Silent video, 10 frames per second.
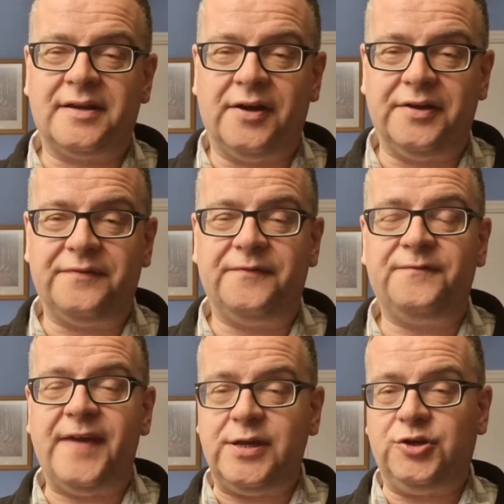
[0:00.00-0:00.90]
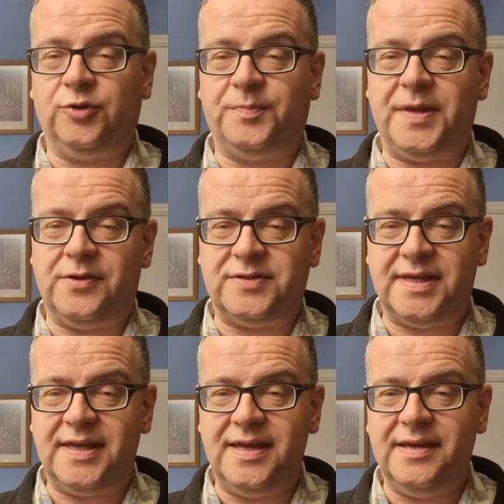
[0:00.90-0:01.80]
kind of facial
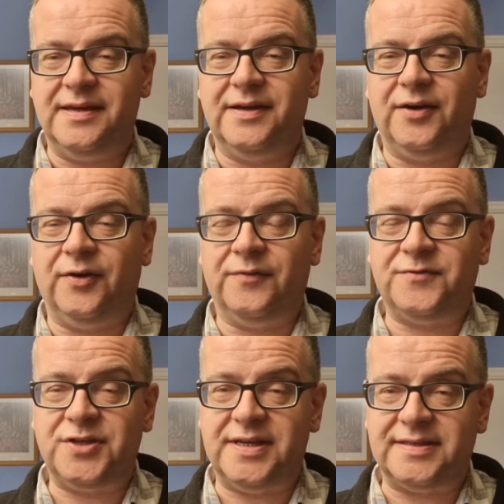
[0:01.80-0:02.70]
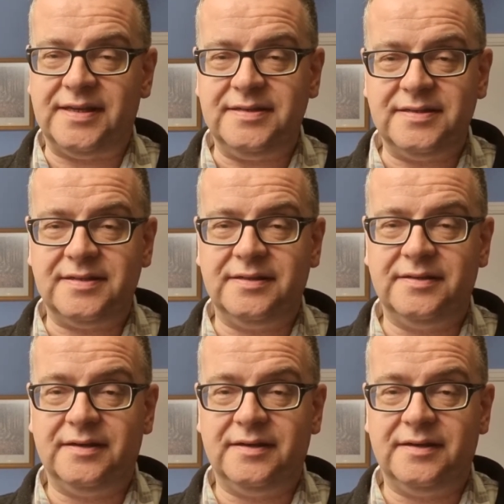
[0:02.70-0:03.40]
beauty of Jesus.